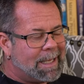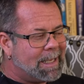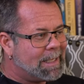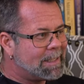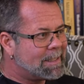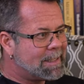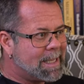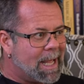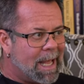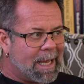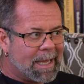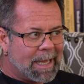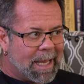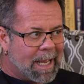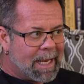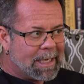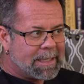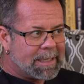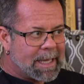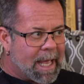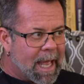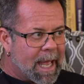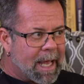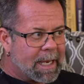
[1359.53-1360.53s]
It's not
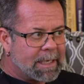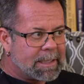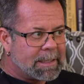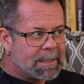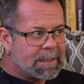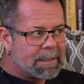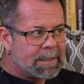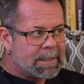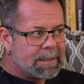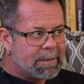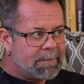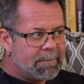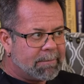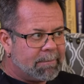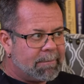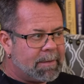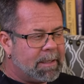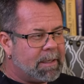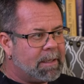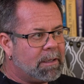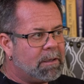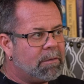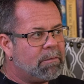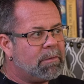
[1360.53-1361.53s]
like that.
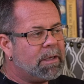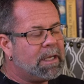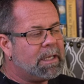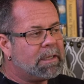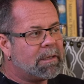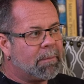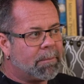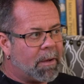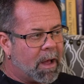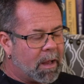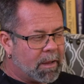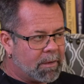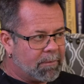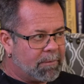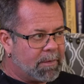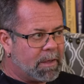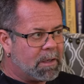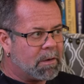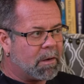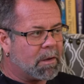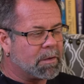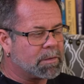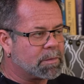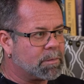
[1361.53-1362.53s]
You need the
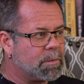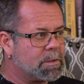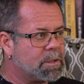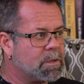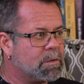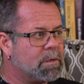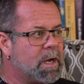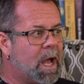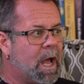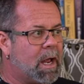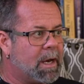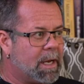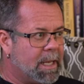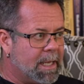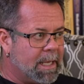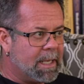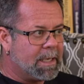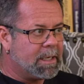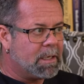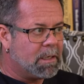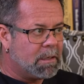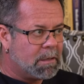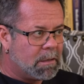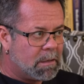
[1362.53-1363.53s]
polyphenols, which are not
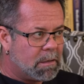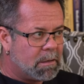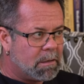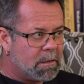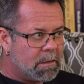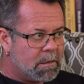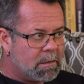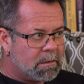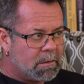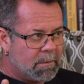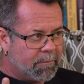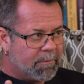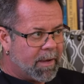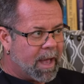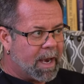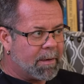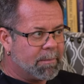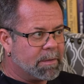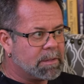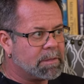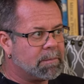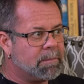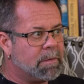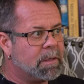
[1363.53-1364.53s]
in the
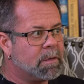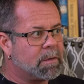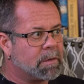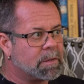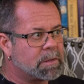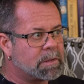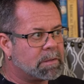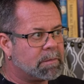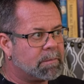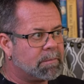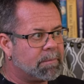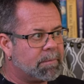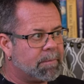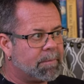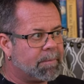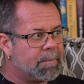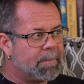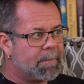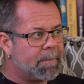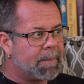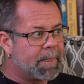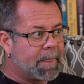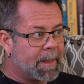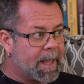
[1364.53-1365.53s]
vitamins and minerals.
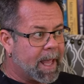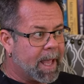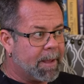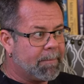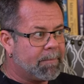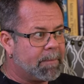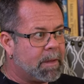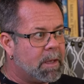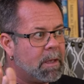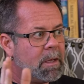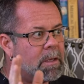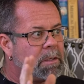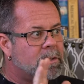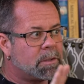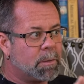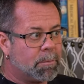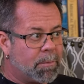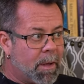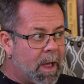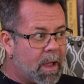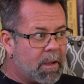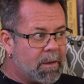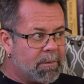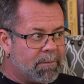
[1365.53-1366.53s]
Okay. So
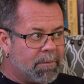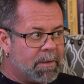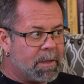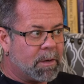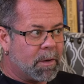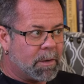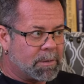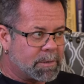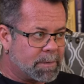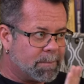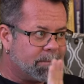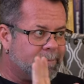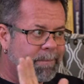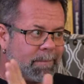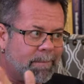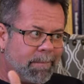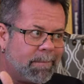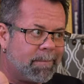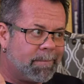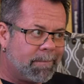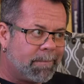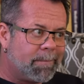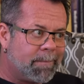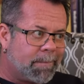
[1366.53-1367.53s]
polyphenols,
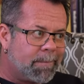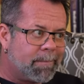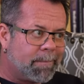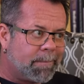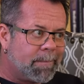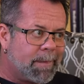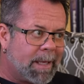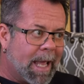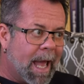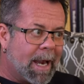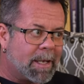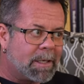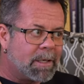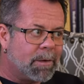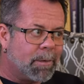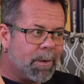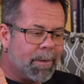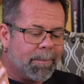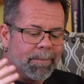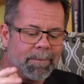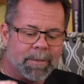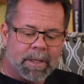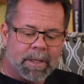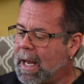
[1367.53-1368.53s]
got to do
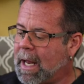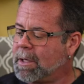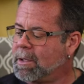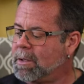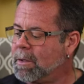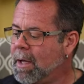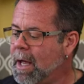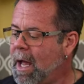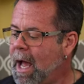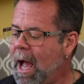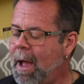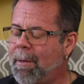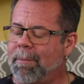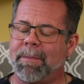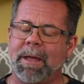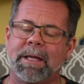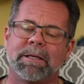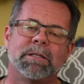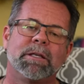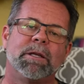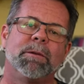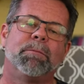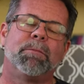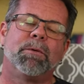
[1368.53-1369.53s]
it. to do. I'm
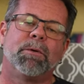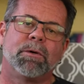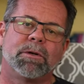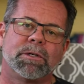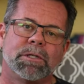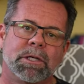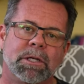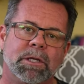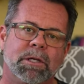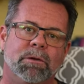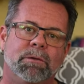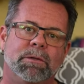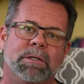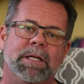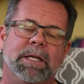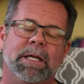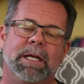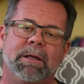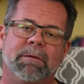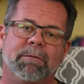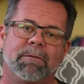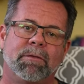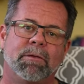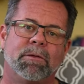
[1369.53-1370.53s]
basically pushing you to
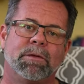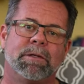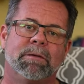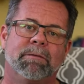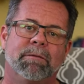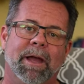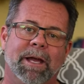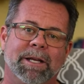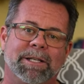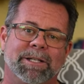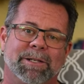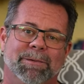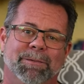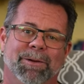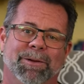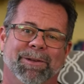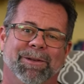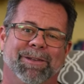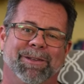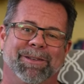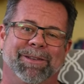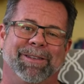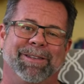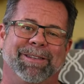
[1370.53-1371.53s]
eat fruits and
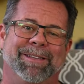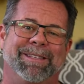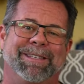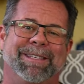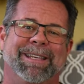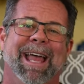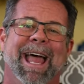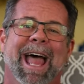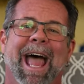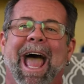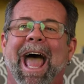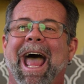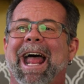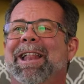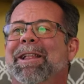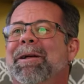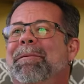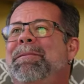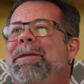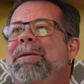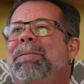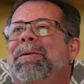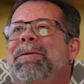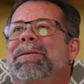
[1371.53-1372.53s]
vegetables. and the
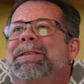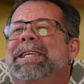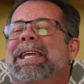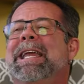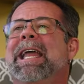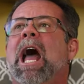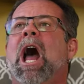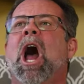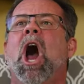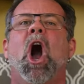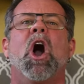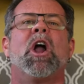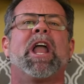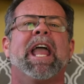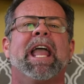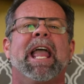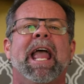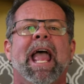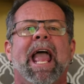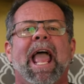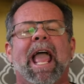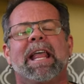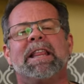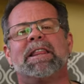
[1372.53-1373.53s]
people that say, okay,
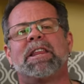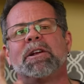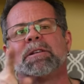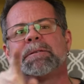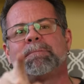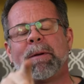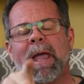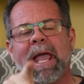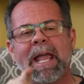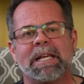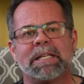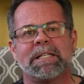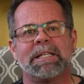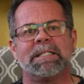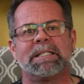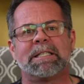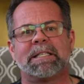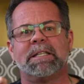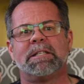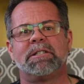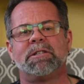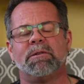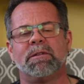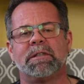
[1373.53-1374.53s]
there's patients
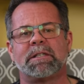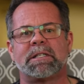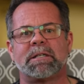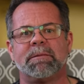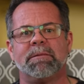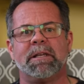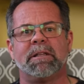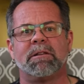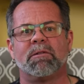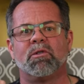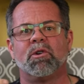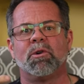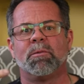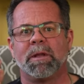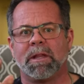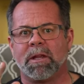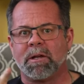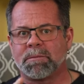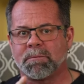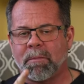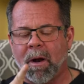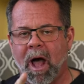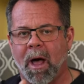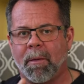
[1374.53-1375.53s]
that do this to me in the room, and
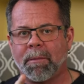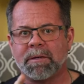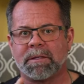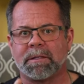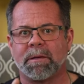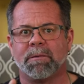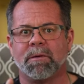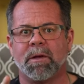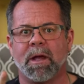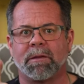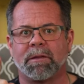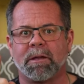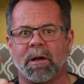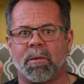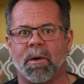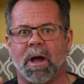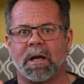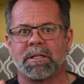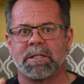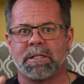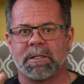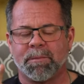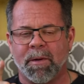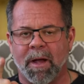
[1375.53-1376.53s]
there's probably some of you out there
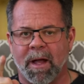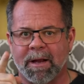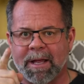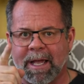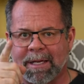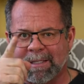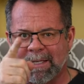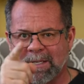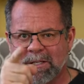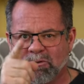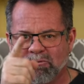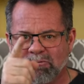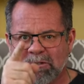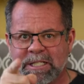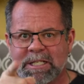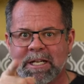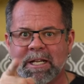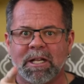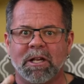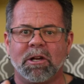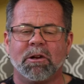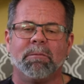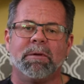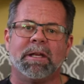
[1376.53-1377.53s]
watching this podcast, and you need
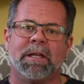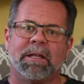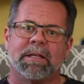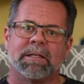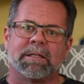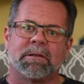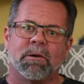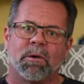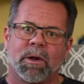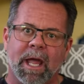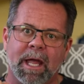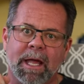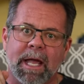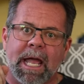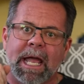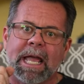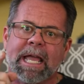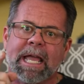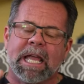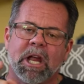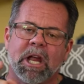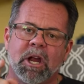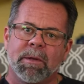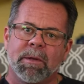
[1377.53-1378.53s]
to hear me this. Okay,
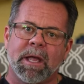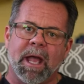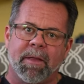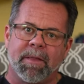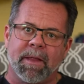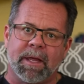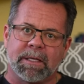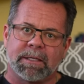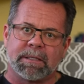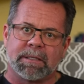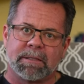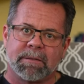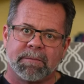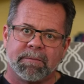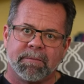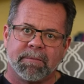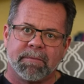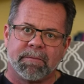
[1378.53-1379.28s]
hear me on this.